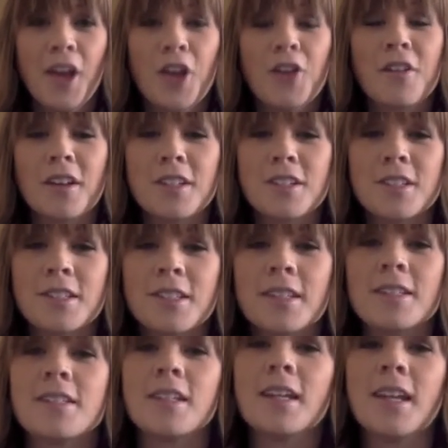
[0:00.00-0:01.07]

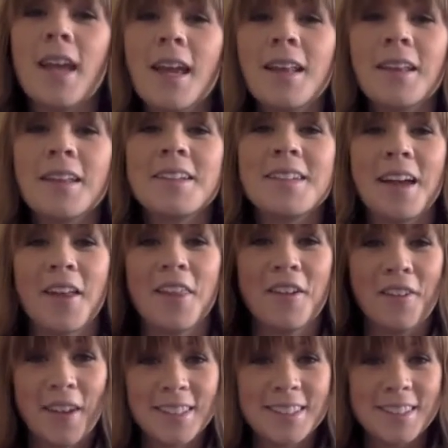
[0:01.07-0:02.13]
graciously took Caitlin down the
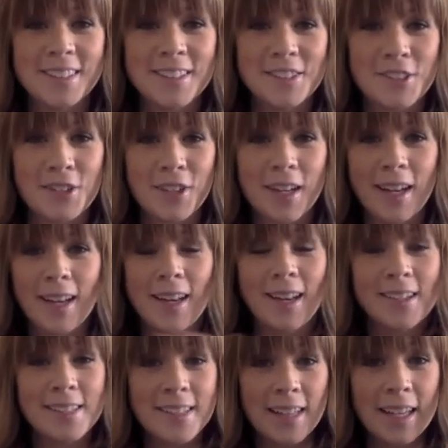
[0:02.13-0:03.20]
rest of the street and
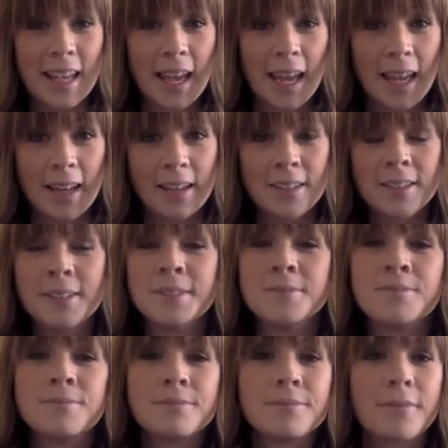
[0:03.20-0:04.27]
into the gate
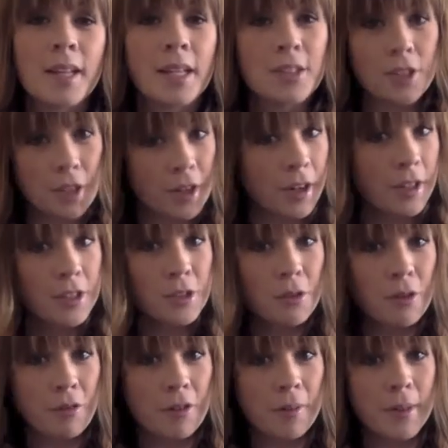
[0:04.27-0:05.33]
and took her to
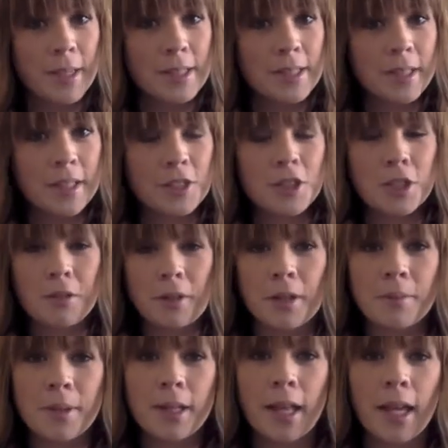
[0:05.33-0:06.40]
school for me so that she
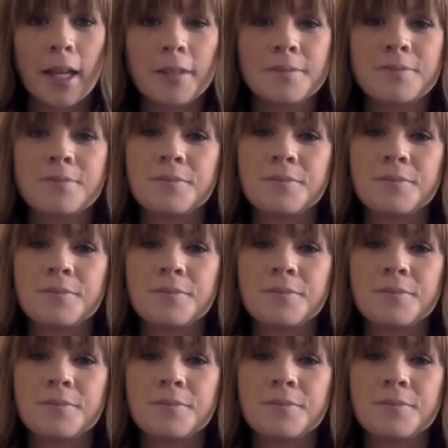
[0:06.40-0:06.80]
wouldn't be late.